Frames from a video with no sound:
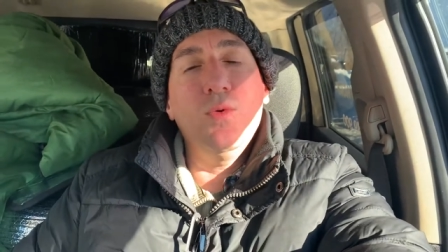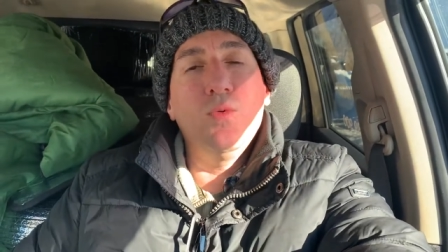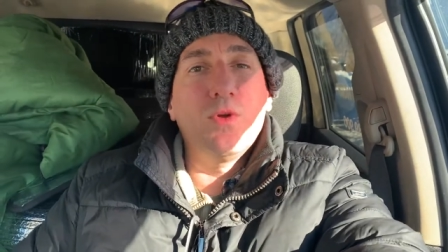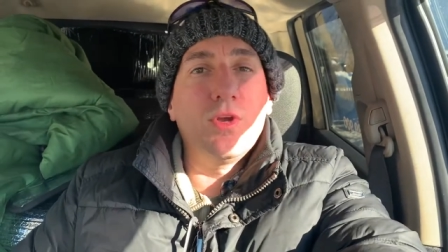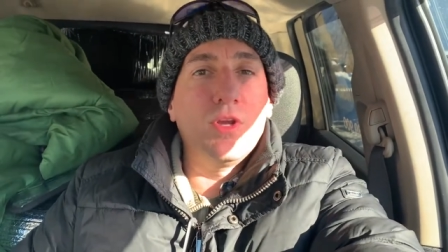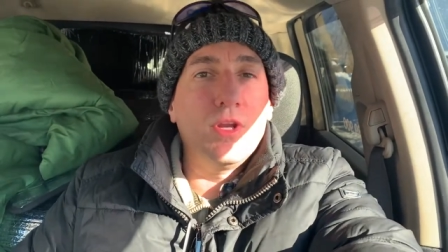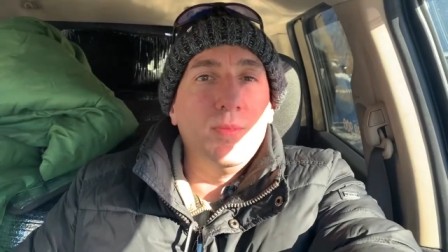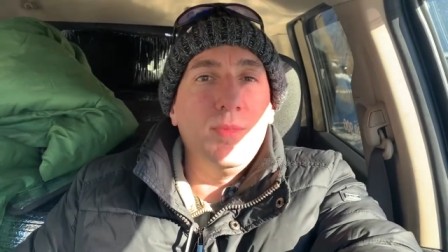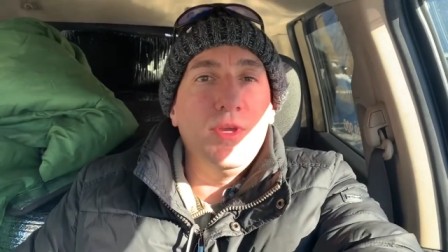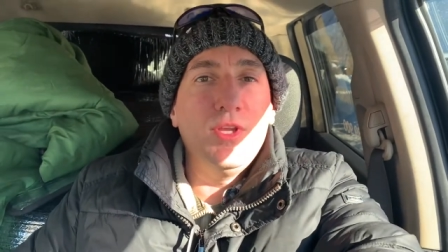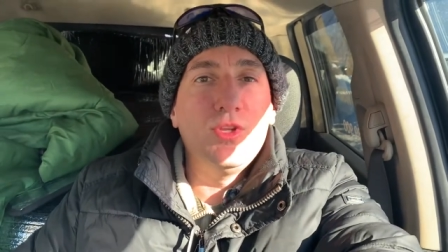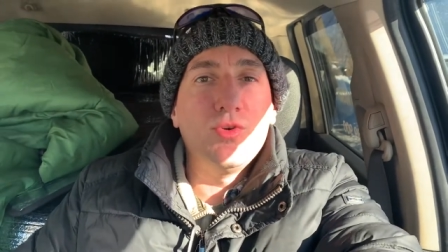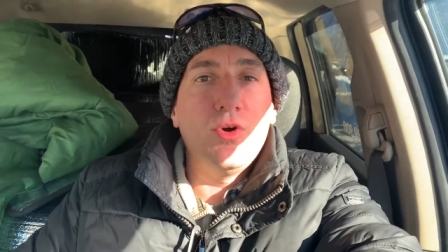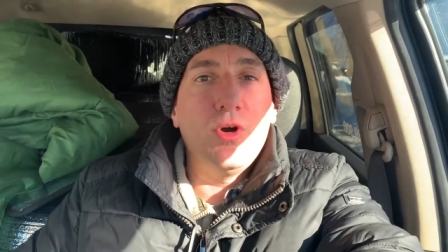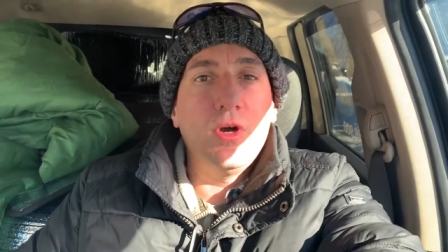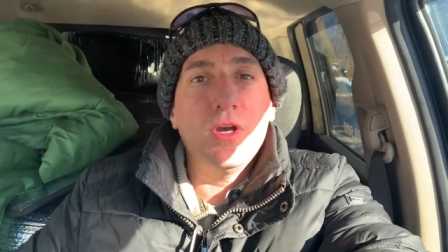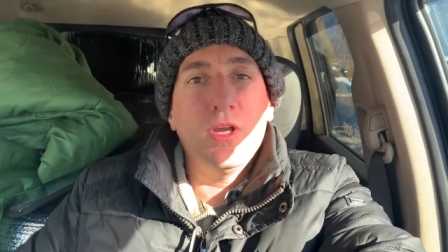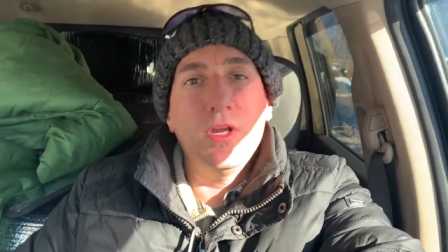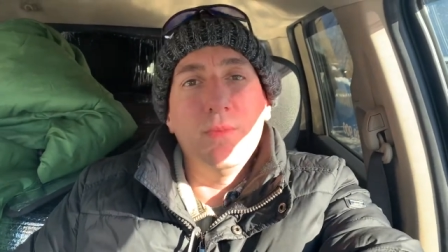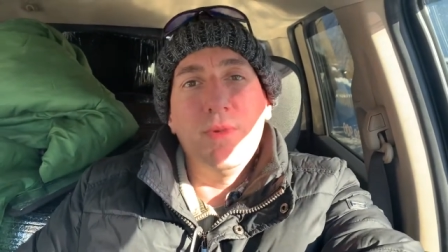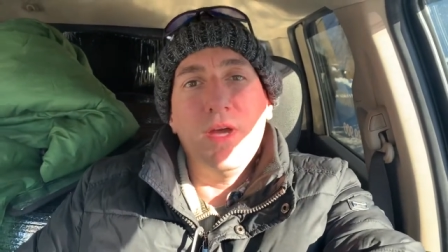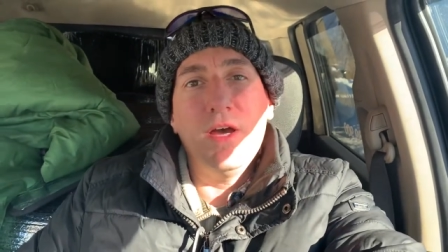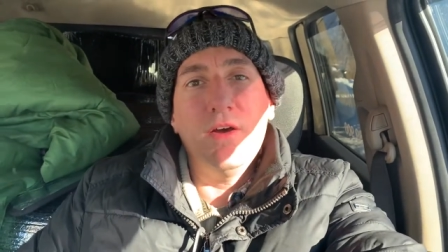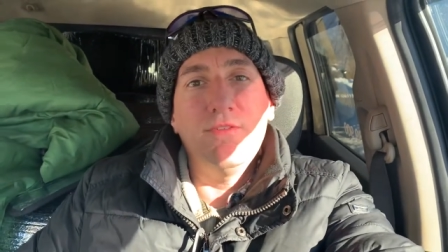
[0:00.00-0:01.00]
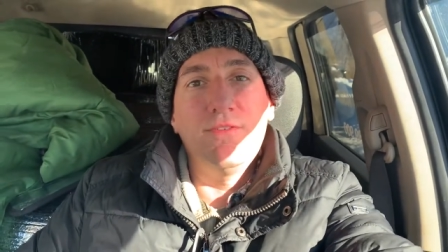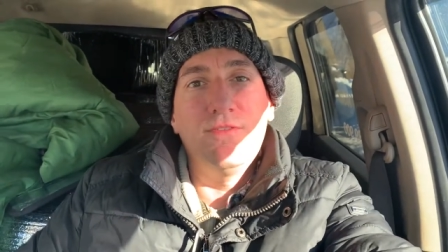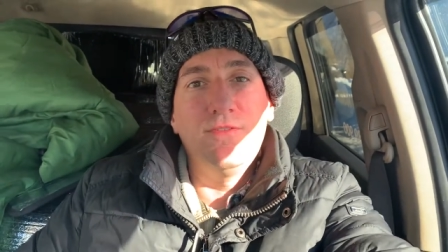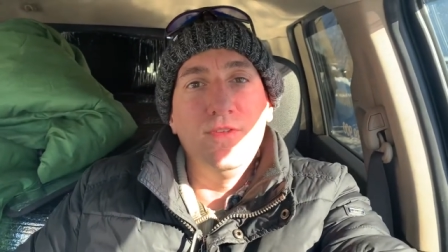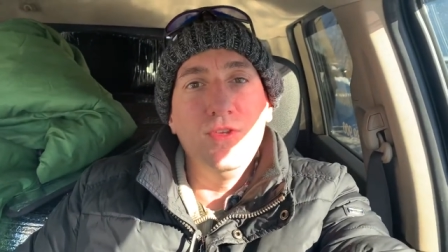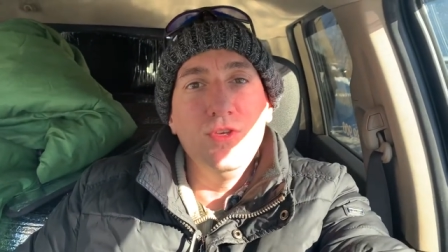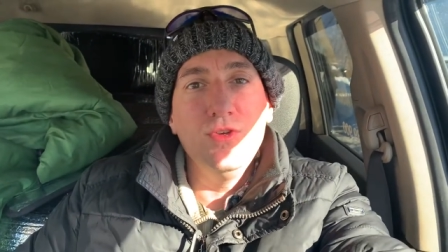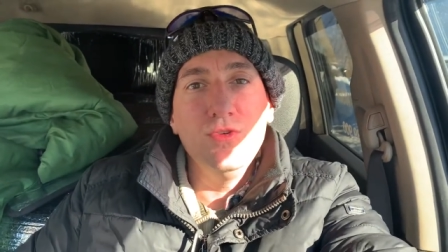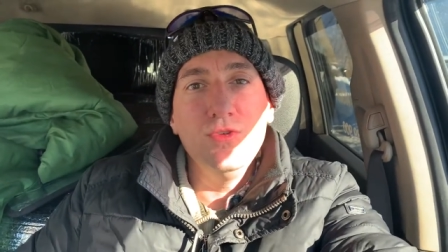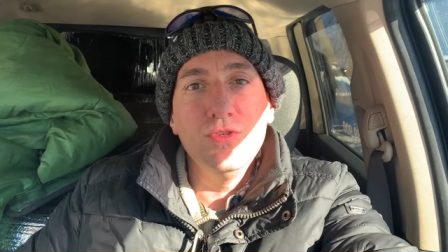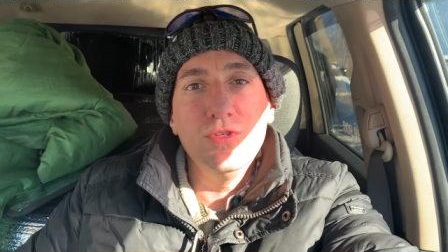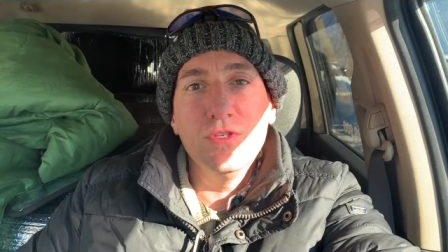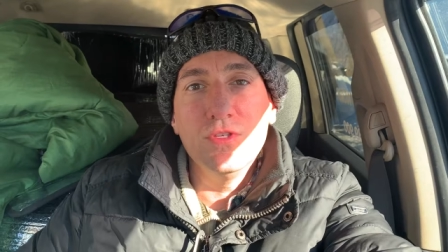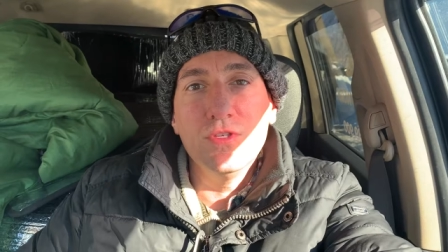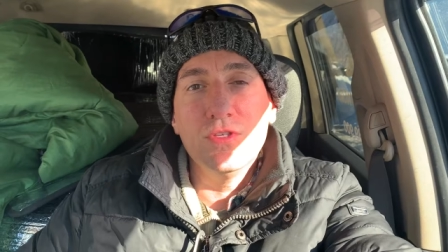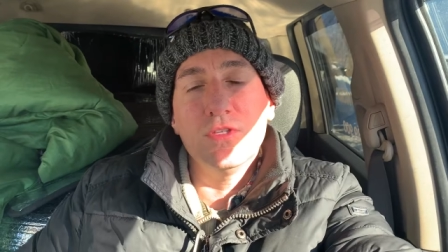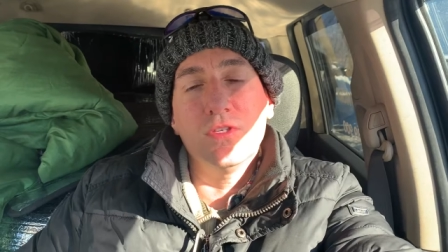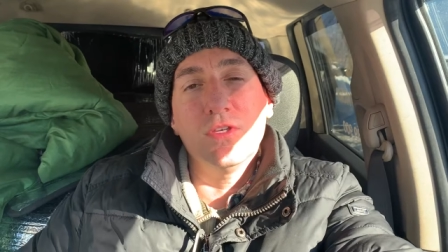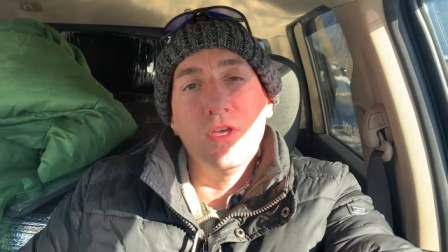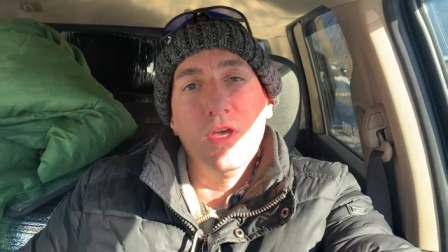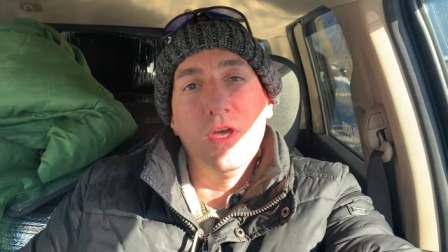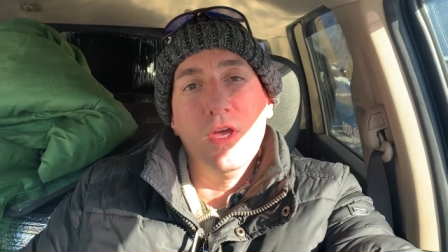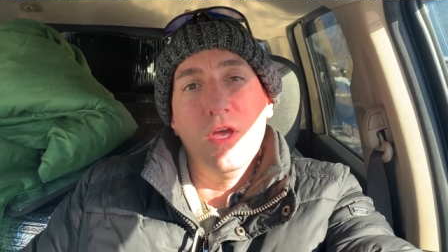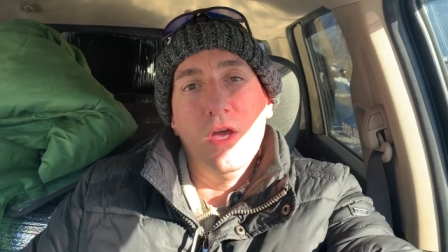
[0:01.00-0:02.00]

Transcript: we're going to be talking about fuses